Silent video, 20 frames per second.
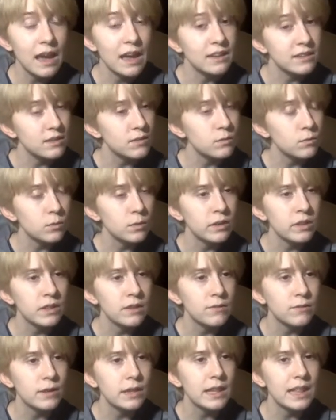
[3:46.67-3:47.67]
I didn't
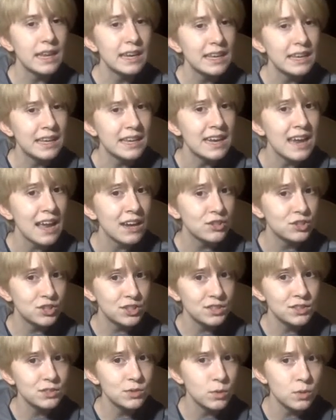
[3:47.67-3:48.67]
really feel any
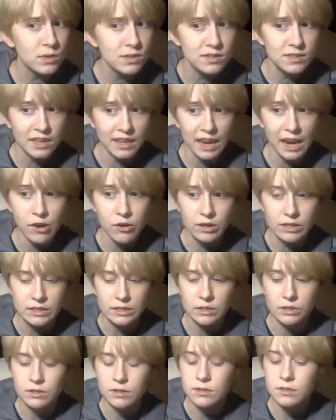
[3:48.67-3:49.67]
connection towards the
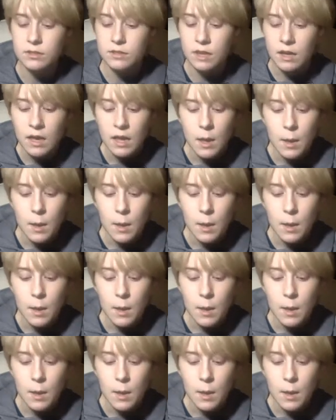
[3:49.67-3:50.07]
characters,